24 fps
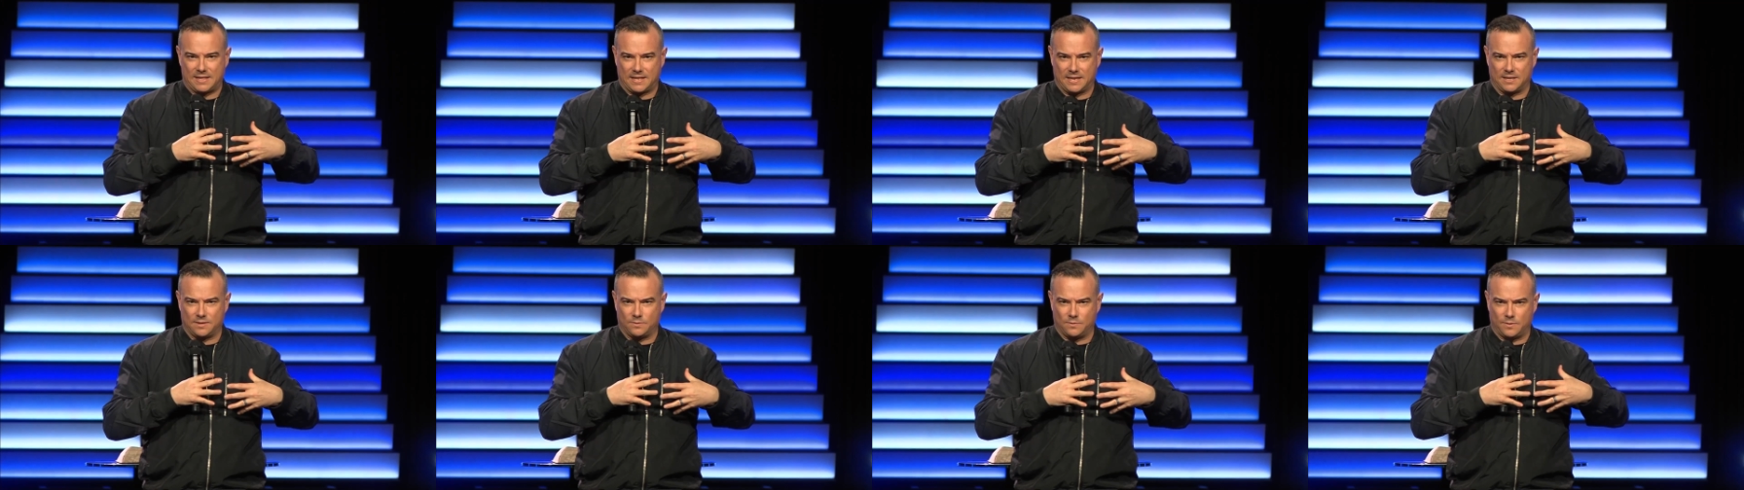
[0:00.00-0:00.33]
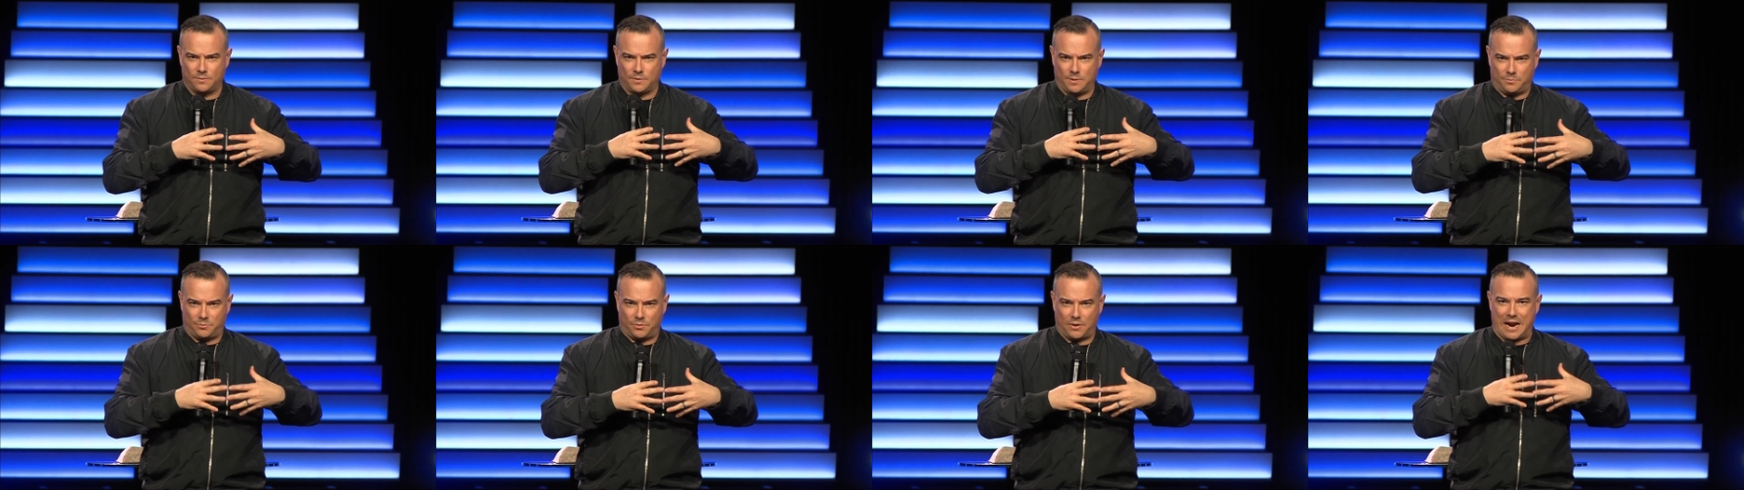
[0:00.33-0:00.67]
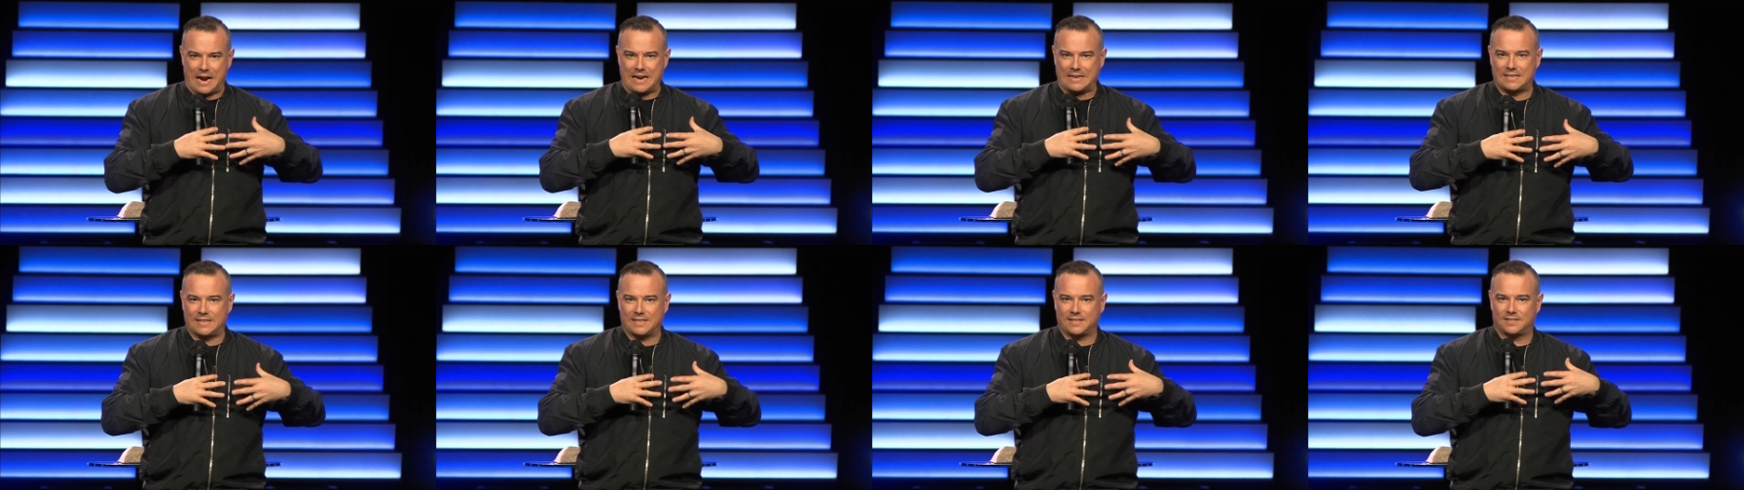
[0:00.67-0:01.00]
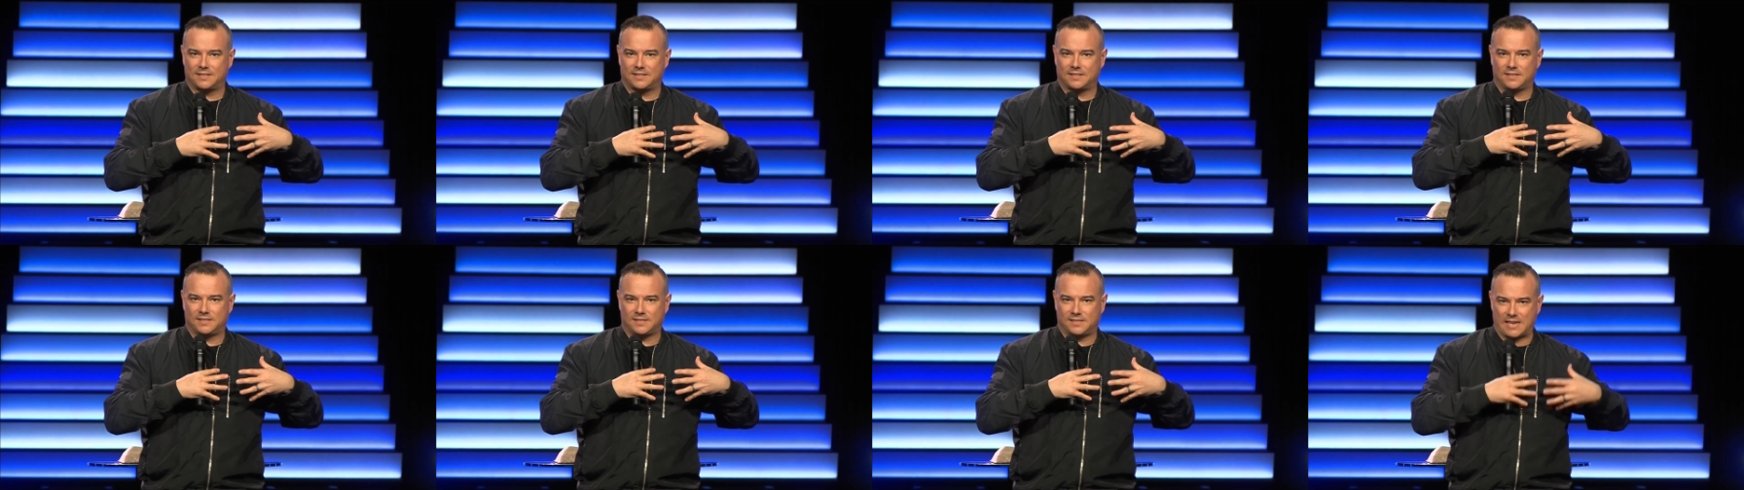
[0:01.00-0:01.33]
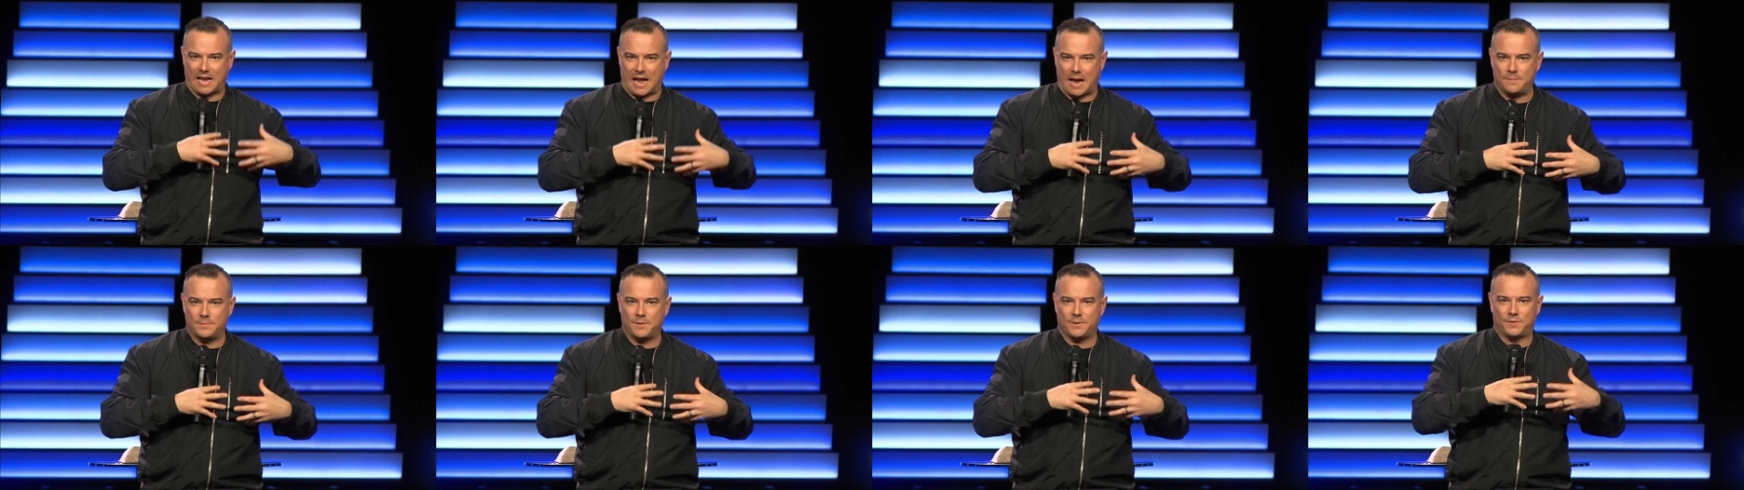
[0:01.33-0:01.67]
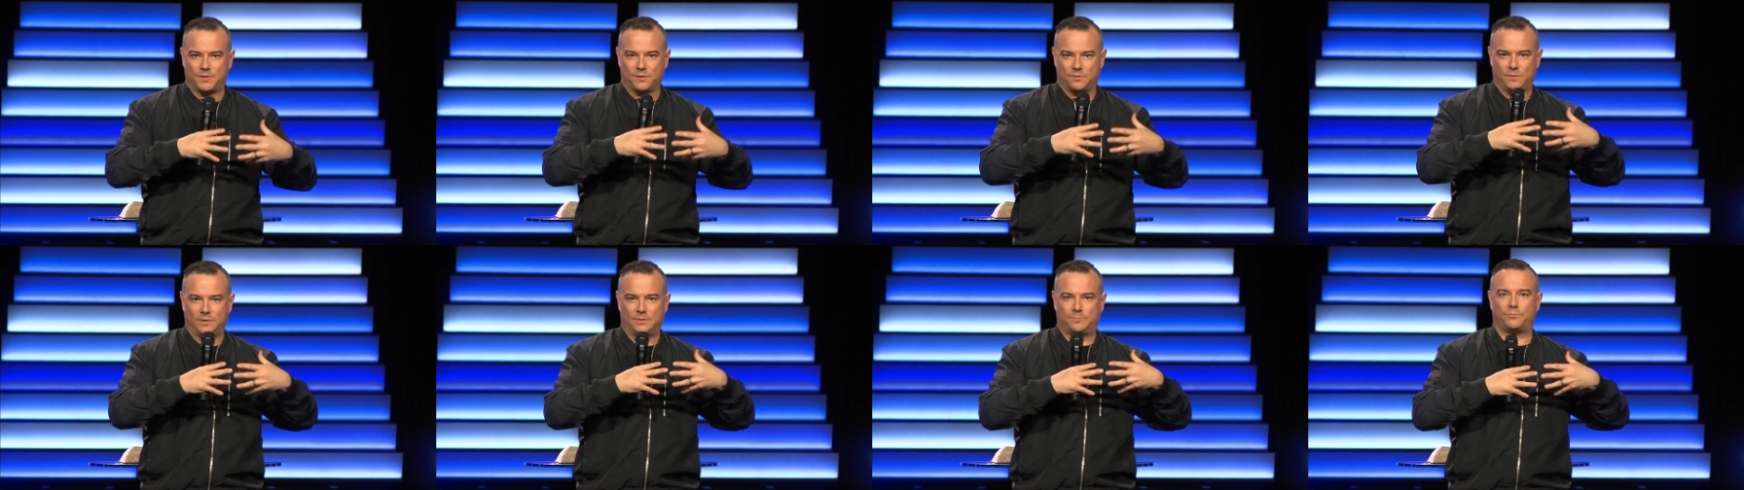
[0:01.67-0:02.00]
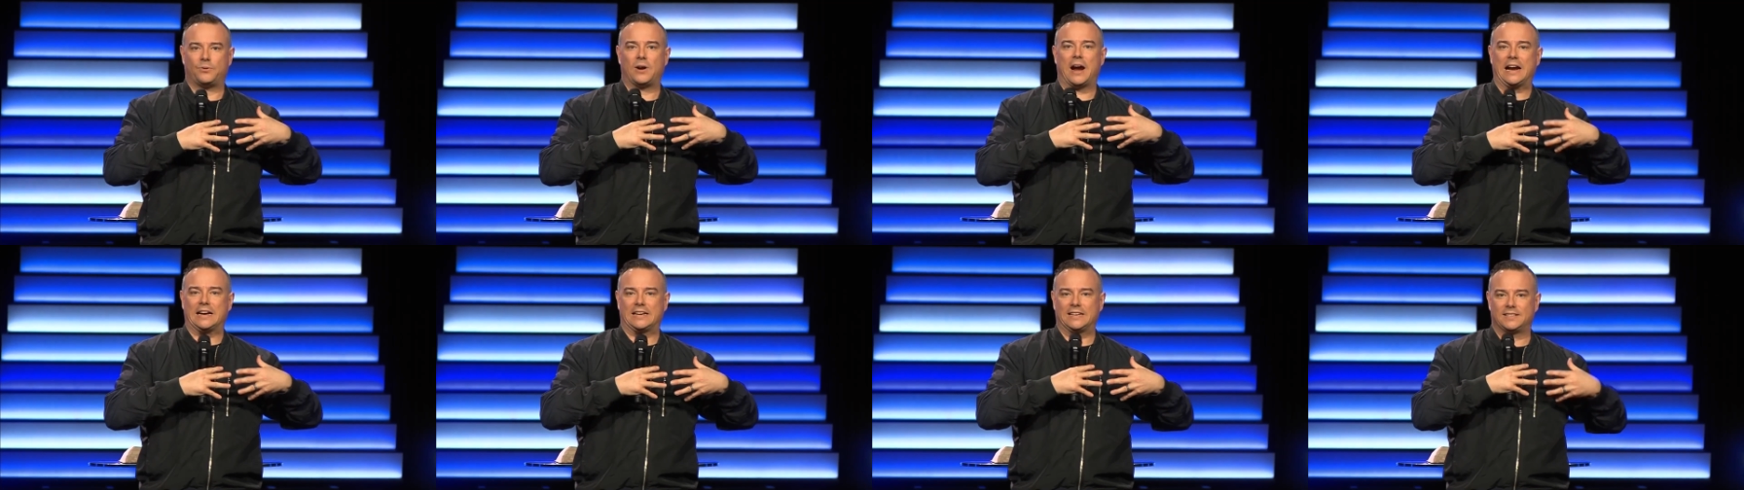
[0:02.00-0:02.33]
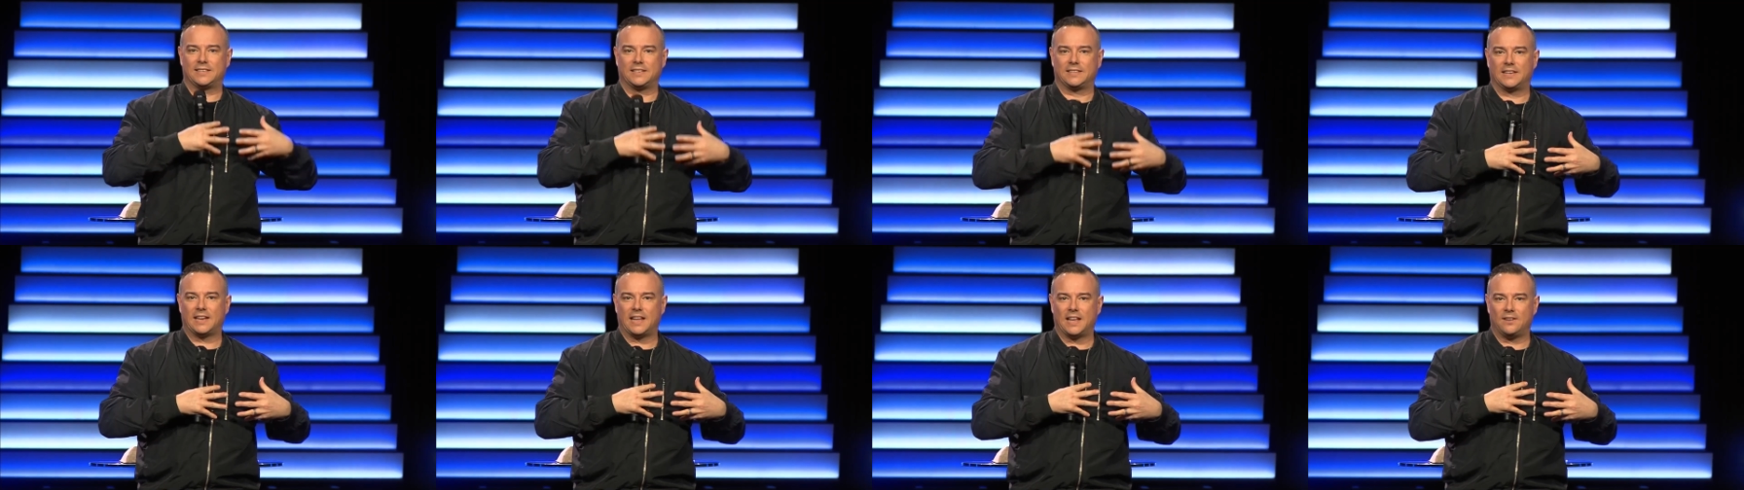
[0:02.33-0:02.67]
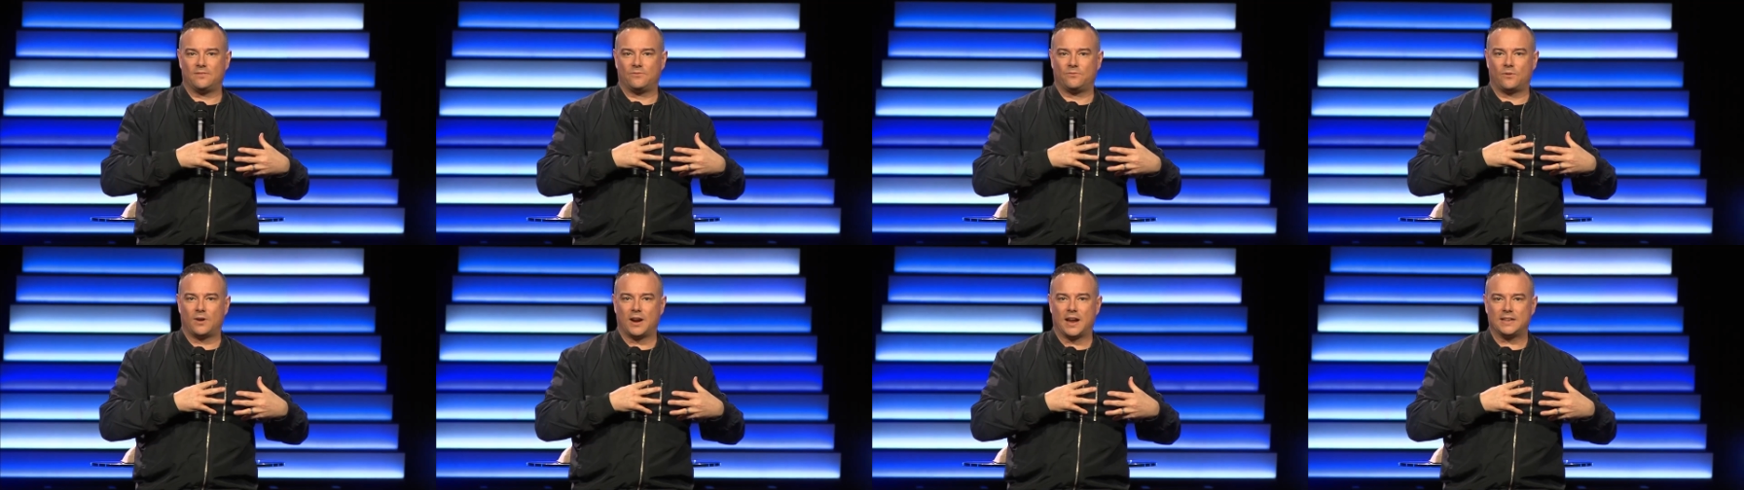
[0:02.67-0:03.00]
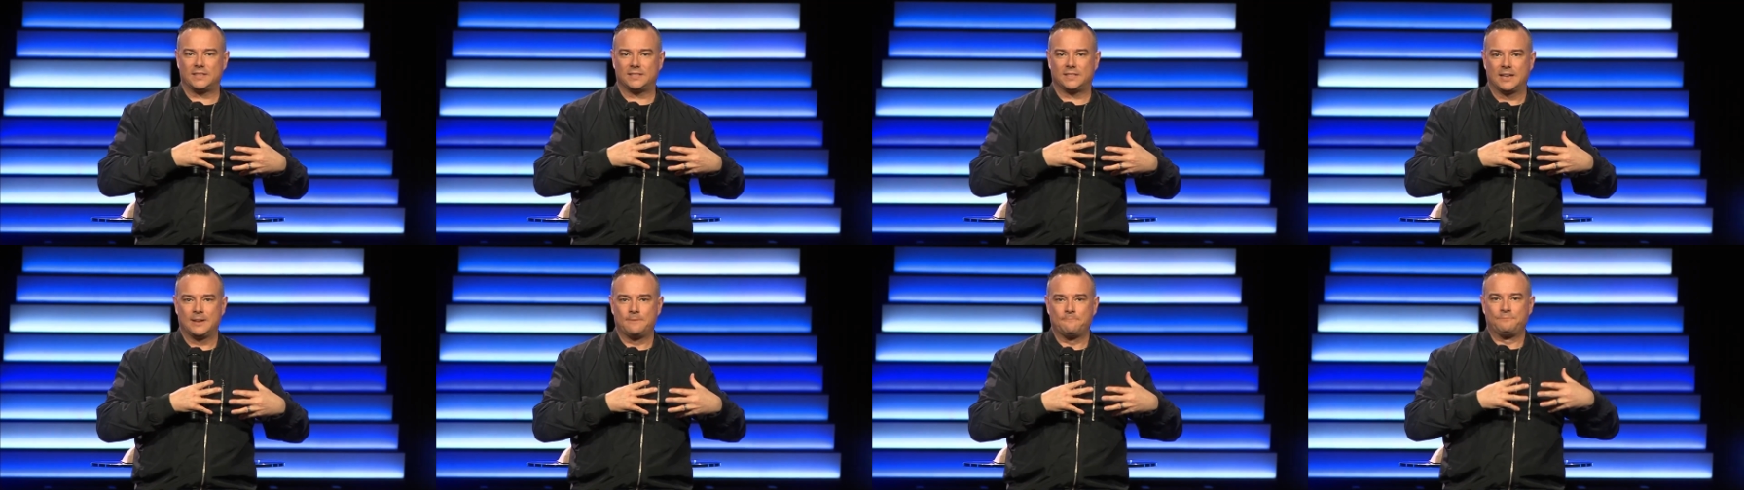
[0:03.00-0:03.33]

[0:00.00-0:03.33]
when we practice Sabbath and we practice a day of rest,